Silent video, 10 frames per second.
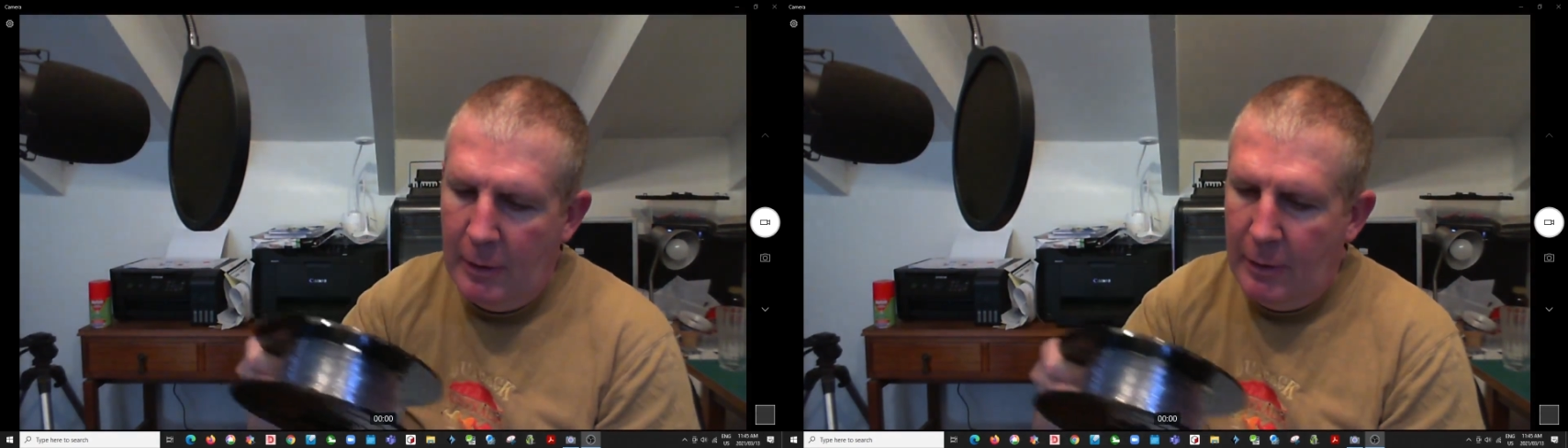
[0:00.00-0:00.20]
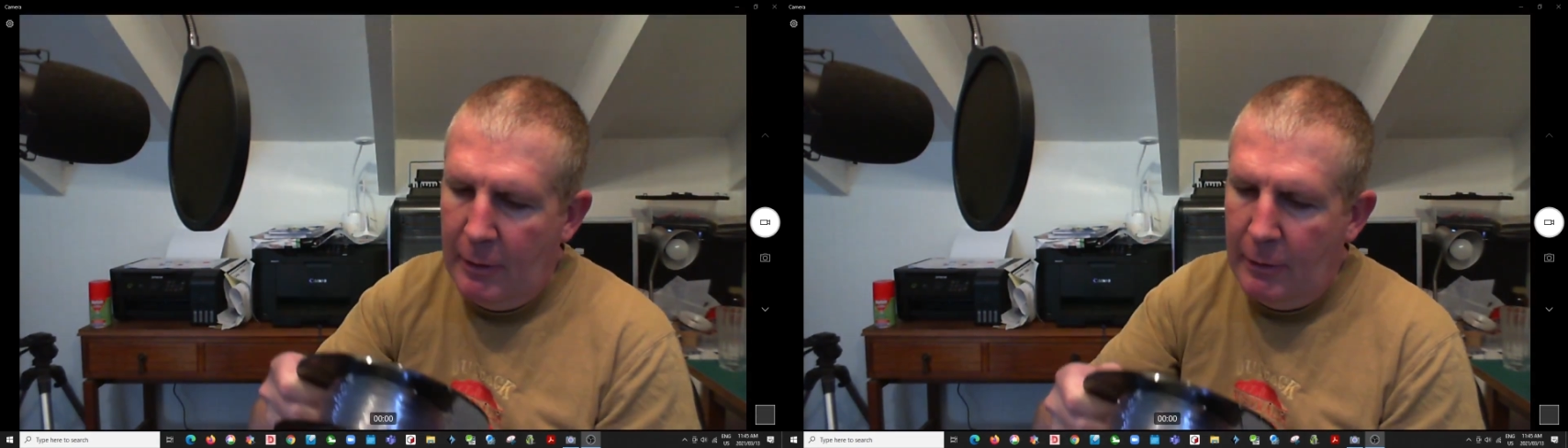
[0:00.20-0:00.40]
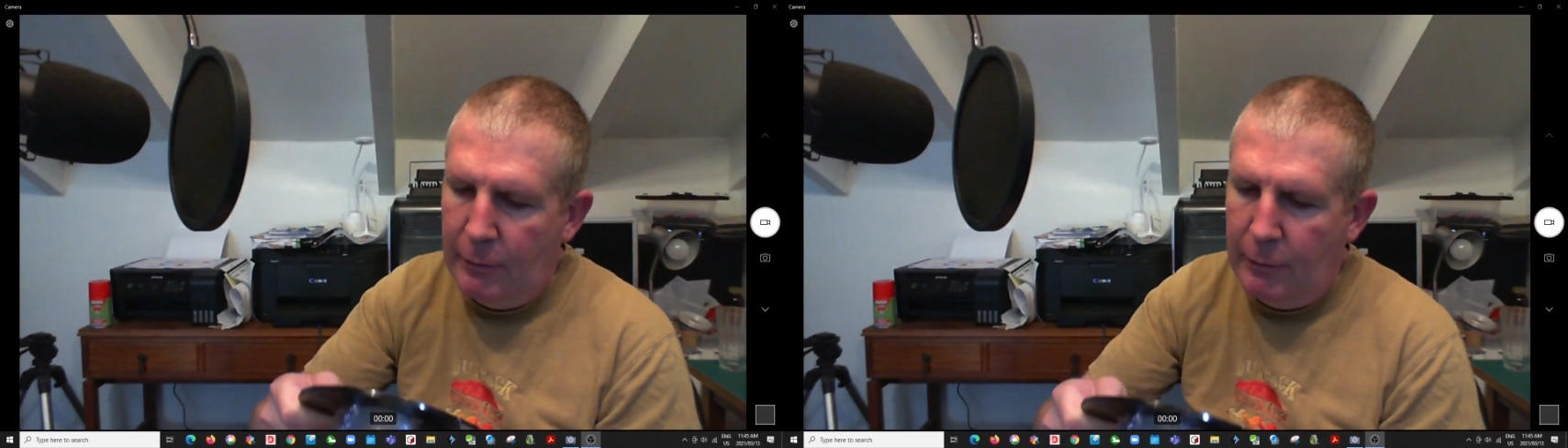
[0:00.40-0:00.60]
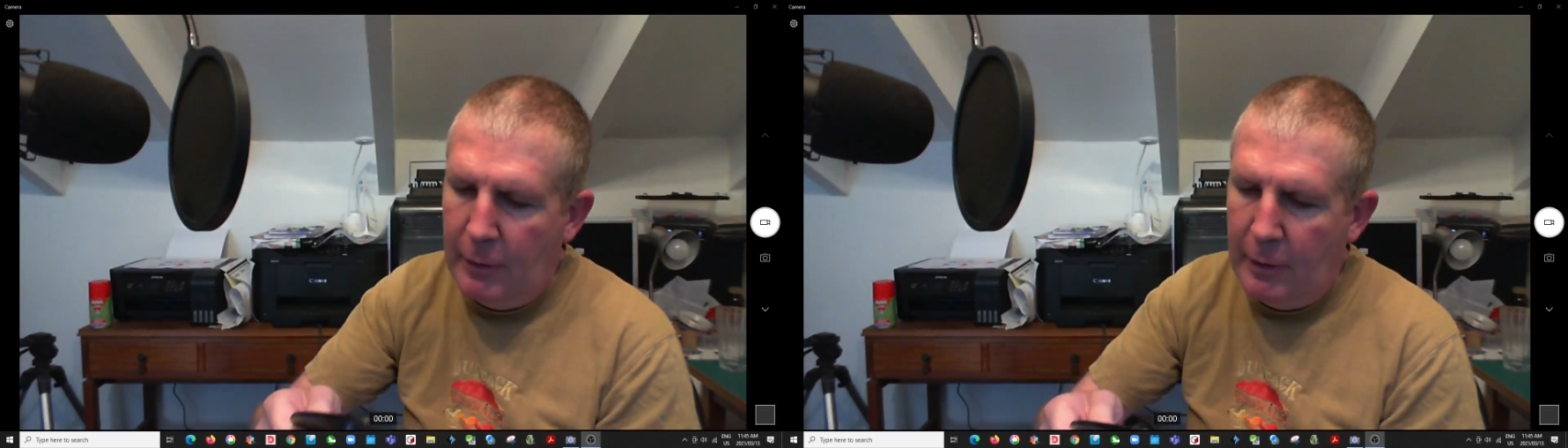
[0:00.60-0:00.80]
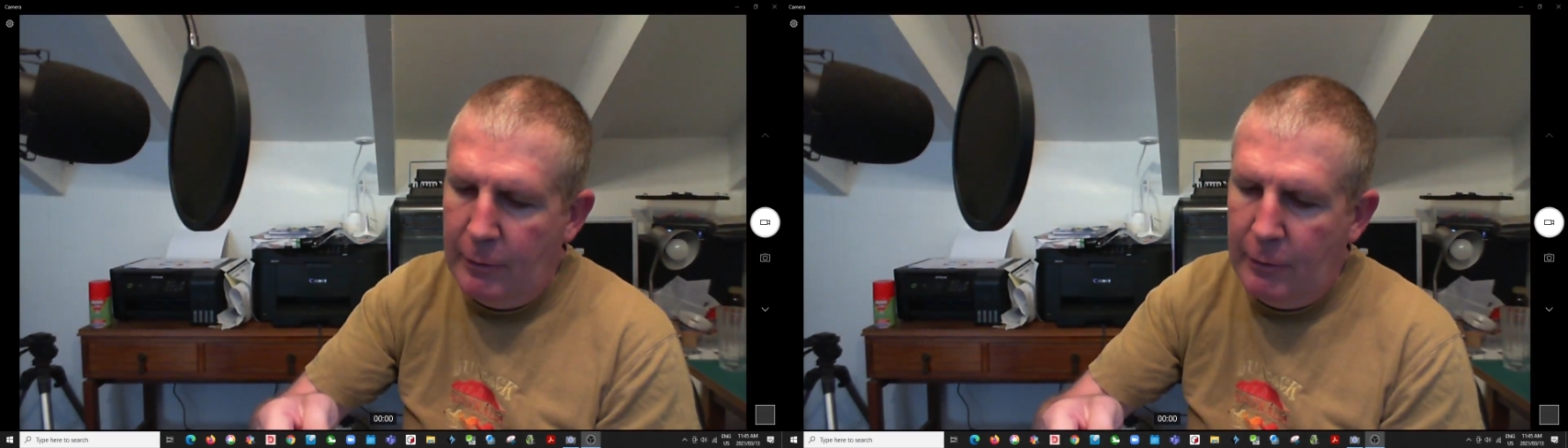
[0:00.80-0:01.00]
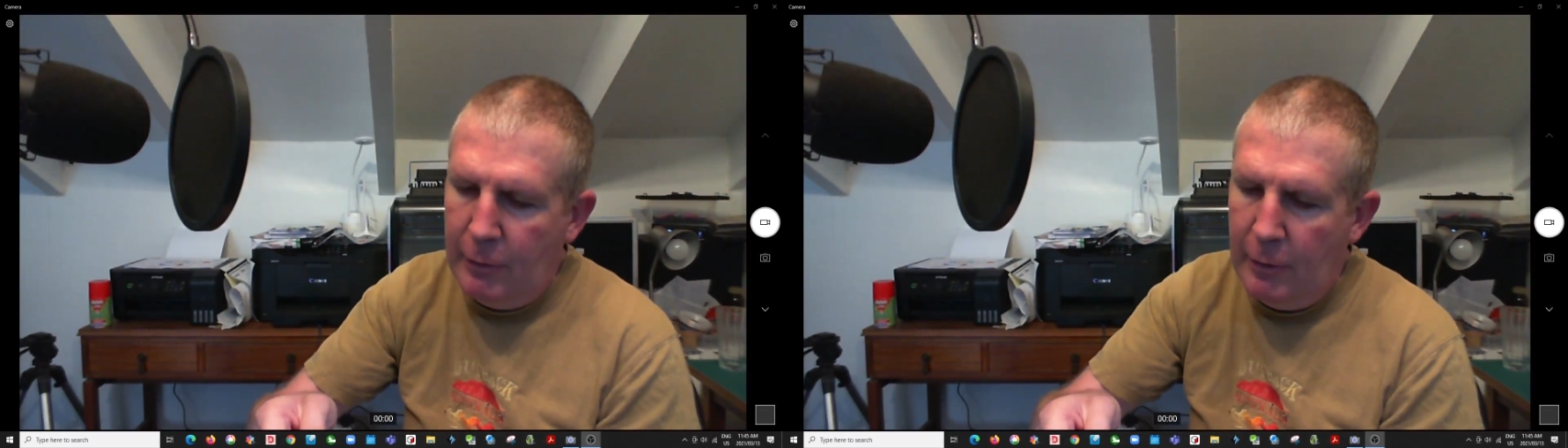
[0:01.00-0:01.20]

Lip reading: is that